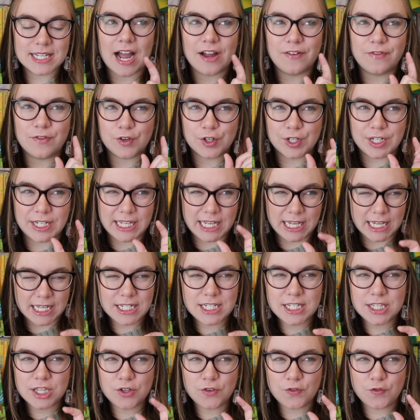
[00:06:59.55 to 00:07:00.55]
I
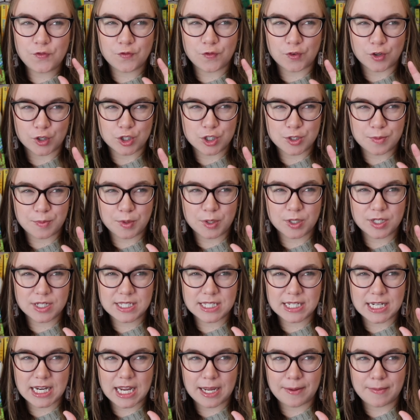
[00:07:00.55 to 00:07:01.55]
forget the first
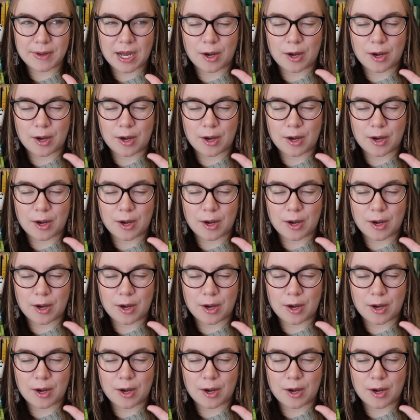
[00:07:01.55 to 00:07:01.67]
book's name.